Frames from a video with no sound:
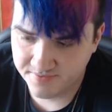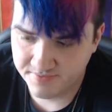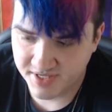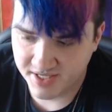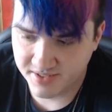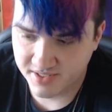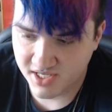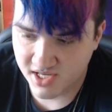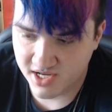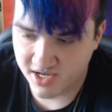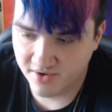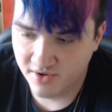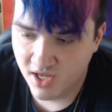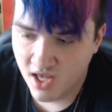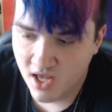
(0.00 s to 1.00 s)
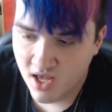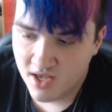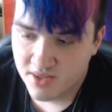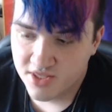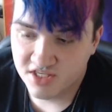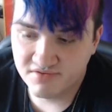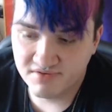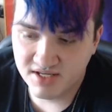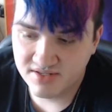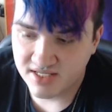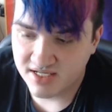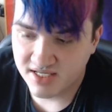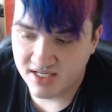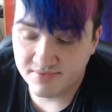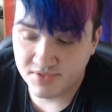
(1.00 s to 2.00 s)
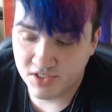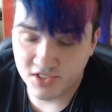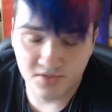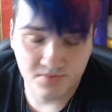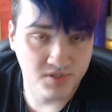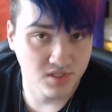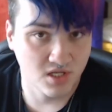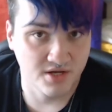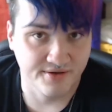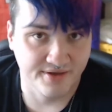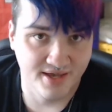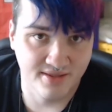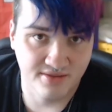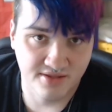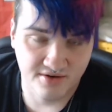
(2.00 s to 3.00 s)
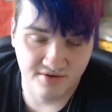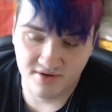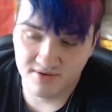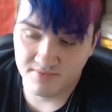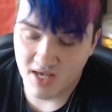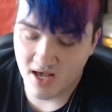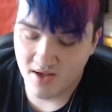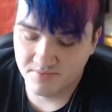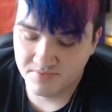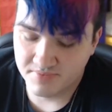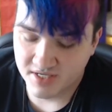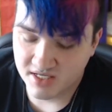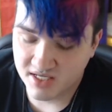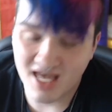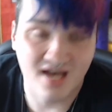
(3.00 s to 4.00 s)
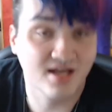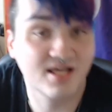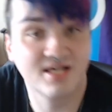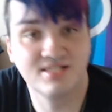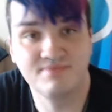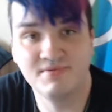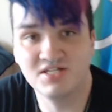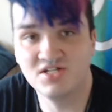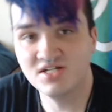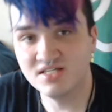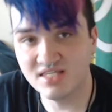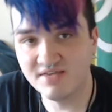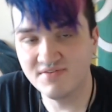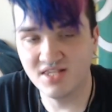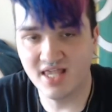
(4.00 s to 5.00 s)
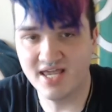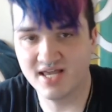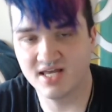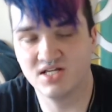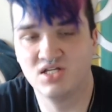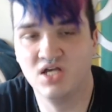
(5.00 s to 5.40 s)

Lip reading: But, you know, this video is ending up super long again, though. But yeah, guys, make sure you leave a like.